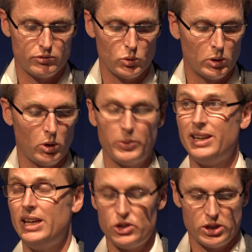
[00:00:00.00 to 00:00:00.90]
doing what we
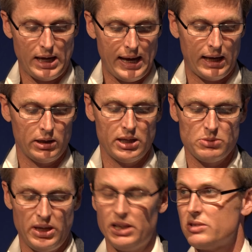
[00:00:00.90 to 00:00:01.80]
each can as
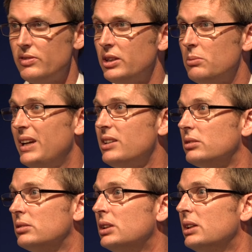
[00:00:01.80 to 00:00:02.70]
being as
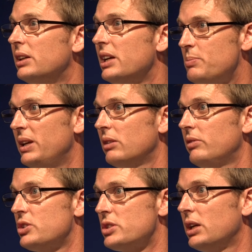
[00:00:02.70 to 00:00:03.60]
fundamental as being a
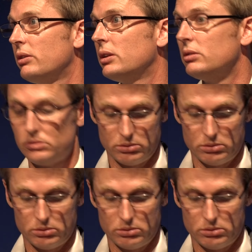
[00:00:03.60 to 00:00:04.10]
vegetarian.